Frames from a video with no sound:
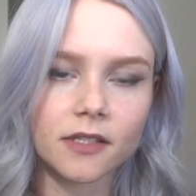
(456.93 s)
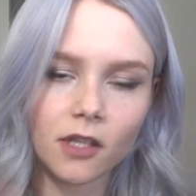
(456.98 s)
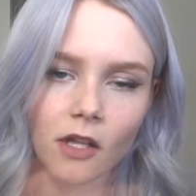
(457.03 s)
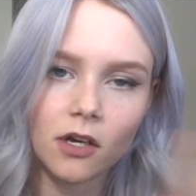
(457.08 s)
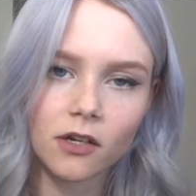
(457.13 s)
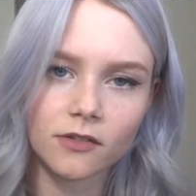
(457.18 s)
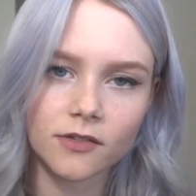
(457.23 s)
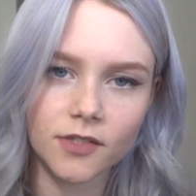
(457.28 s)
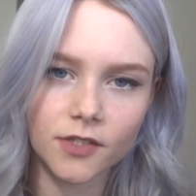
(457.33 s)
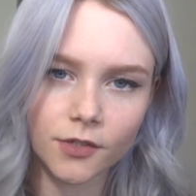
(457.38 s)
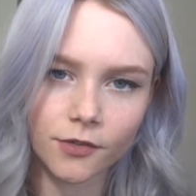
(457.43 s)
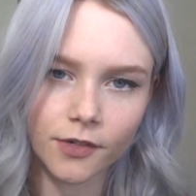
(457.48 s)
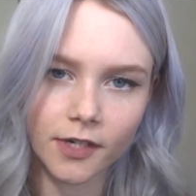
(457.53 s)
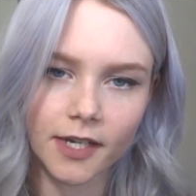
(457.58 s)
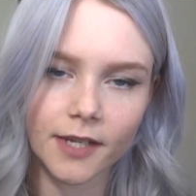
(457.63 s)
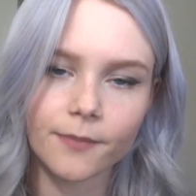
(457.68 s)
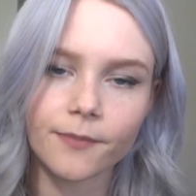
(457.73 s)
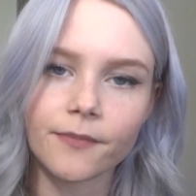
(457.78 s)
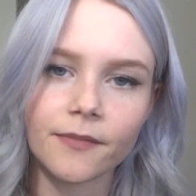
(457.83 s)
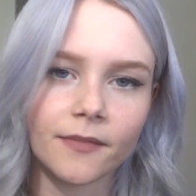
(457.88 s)
Long
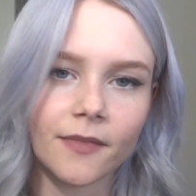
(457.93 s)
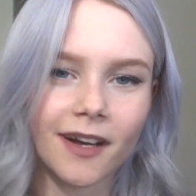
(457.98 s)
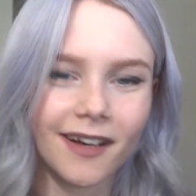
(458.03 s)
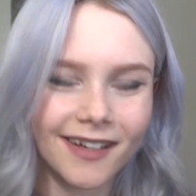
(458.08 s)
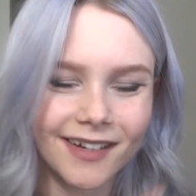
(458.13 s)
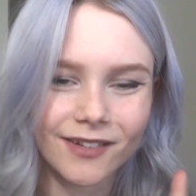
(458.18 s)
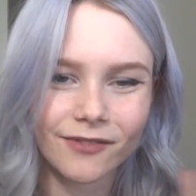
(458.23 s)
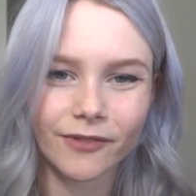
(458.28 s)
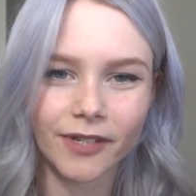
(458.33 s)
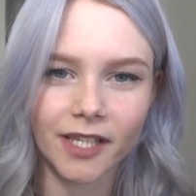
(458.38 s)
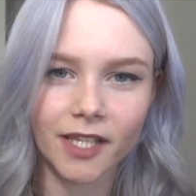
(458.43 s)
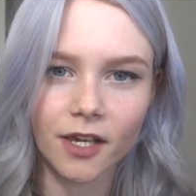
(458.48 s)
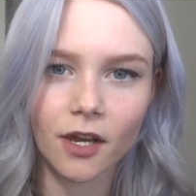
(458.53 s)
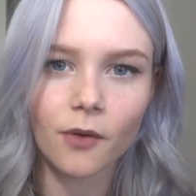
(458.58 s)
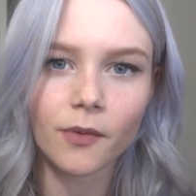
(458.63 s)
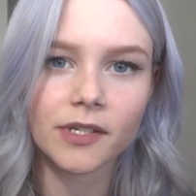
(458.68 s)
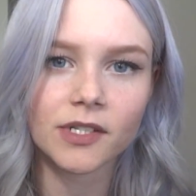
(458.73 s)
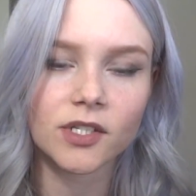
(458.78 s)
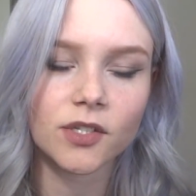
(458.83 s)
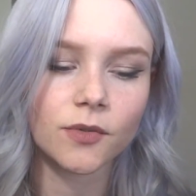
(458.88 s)
story, I'm not gonna really
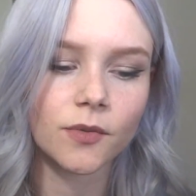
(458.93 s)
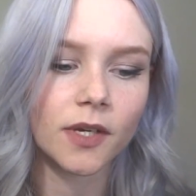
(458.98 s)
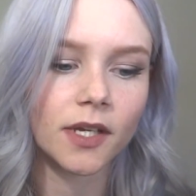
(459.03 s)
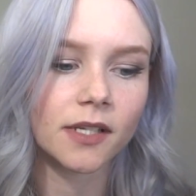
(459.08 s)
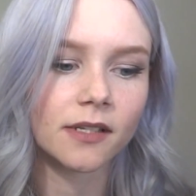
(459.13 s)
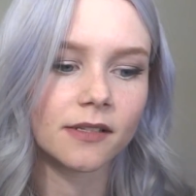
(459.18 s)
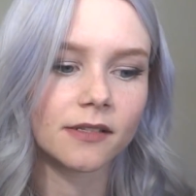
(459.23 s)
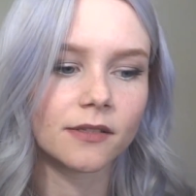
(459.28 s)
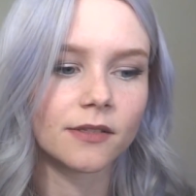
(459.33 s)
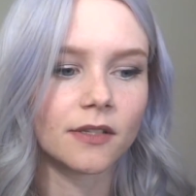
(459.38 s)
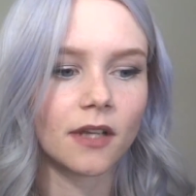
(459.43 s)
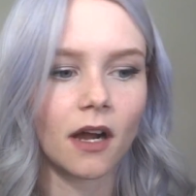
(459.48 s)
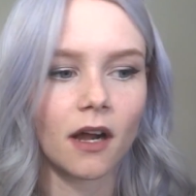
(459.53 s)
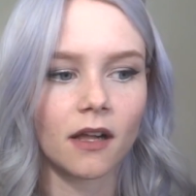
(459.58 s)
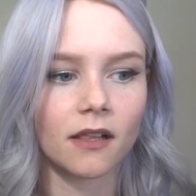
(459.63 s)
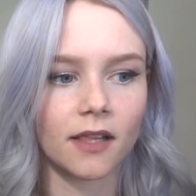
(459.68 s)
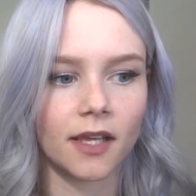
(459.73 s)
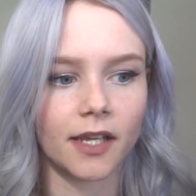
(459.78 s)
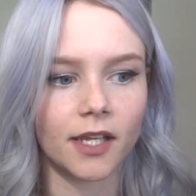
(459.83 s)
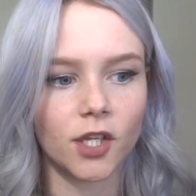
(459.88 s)
go into it, it's
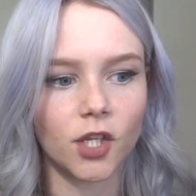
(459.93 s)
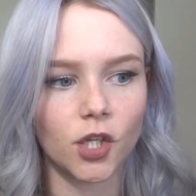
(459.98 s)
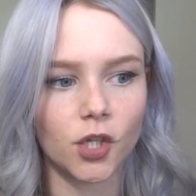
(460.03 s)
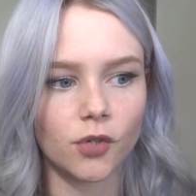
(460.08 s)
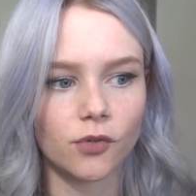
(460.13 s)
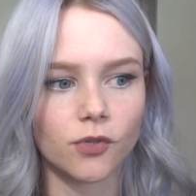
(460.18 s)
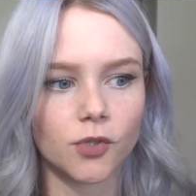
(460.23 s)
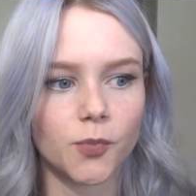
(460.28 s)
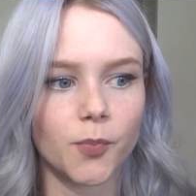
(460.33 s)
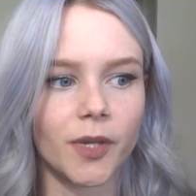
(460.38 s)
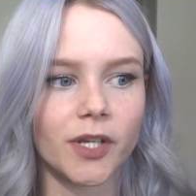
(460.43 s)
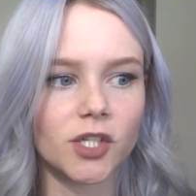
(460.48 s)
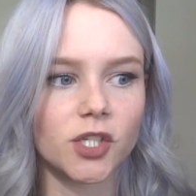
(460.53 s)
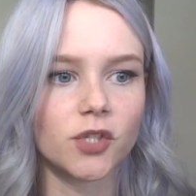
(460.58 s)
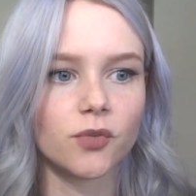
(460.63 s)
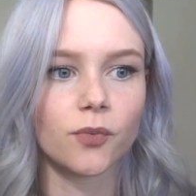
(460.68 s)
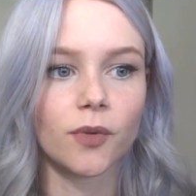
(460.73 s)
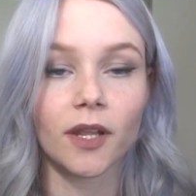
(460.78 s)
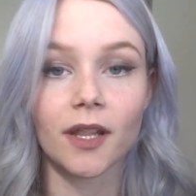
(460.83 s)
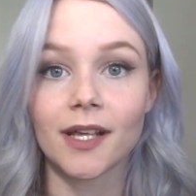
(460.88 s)
not like huge, but
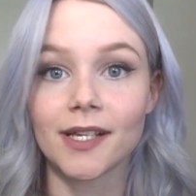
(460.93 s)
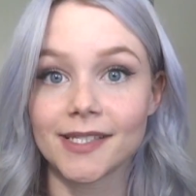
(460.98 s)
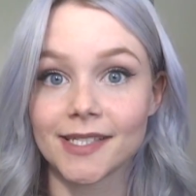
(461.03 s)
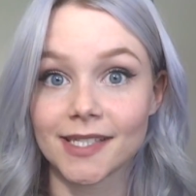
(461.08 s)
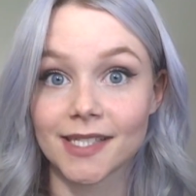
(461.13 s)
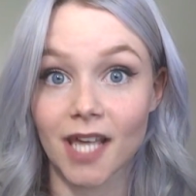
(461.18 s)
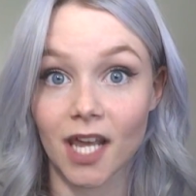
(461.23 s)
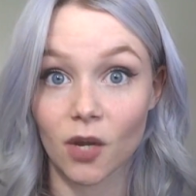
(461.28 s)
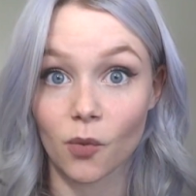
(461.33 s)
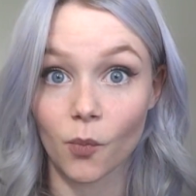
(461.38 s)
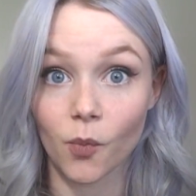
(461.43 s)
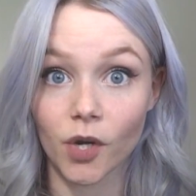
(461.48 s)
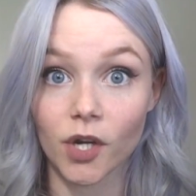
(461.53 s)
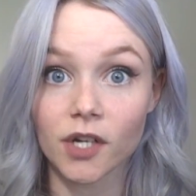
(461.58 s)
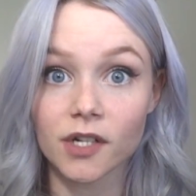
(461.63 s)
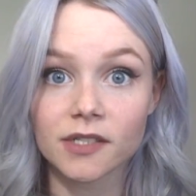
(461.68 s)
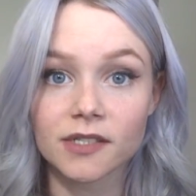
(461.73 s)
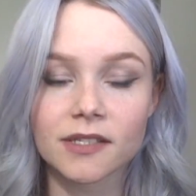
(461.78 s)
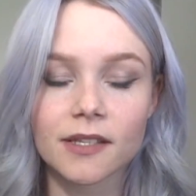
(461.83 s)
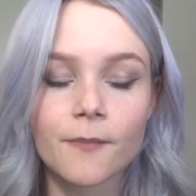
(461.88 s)
she realizes that it
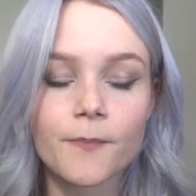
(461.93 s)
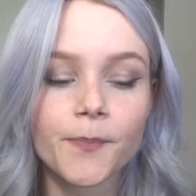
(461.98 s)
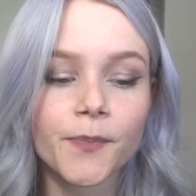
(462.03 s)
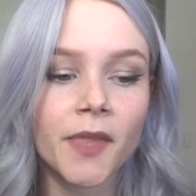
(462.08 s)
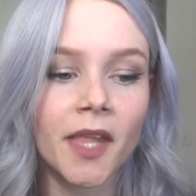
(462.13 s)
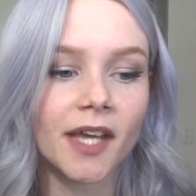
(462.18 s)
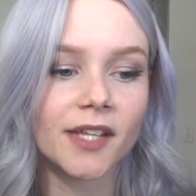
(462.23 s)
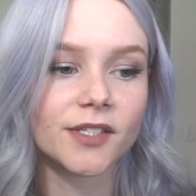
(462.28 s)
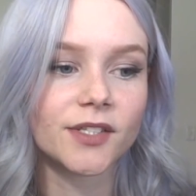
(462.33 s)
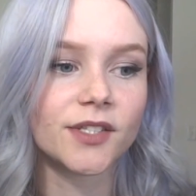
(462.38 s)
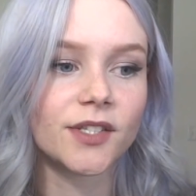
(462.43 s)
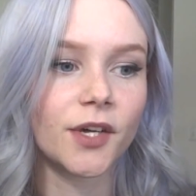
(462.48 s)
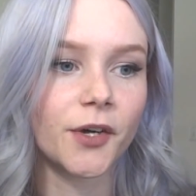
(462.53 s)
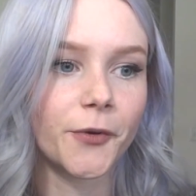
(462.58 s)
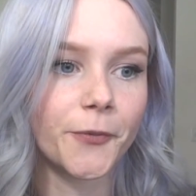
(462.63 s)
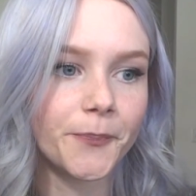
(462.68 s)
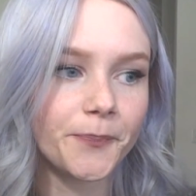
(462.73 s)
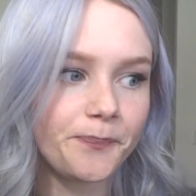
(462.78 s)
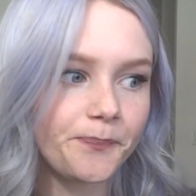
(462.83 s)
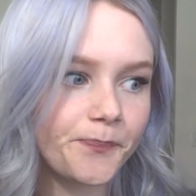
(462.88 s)
works, and
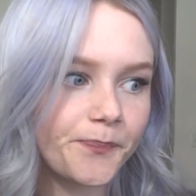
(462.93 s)
so